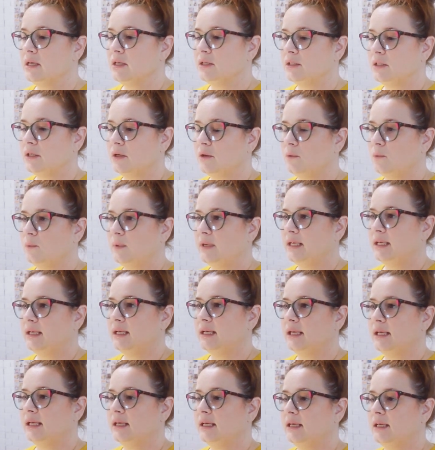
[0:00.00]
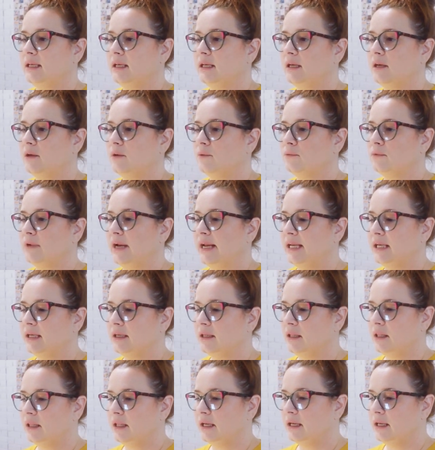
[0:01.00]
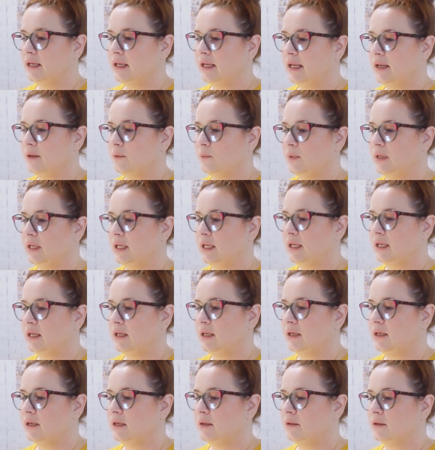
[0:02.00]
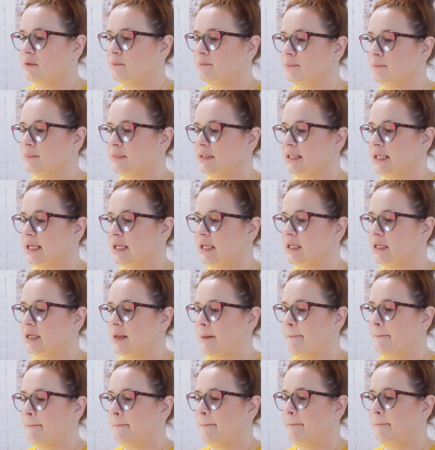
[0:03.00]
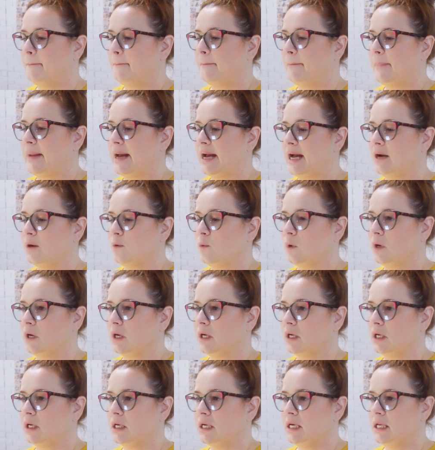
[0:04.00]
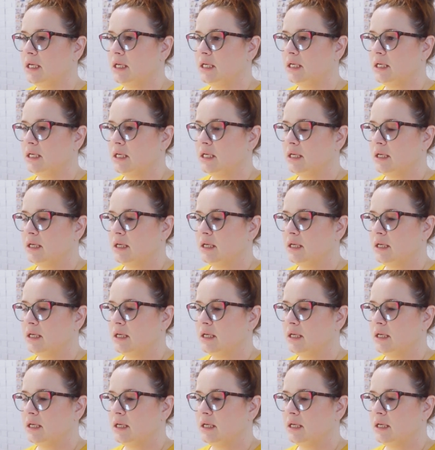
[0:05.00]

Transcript: So we can right click and we can send backward.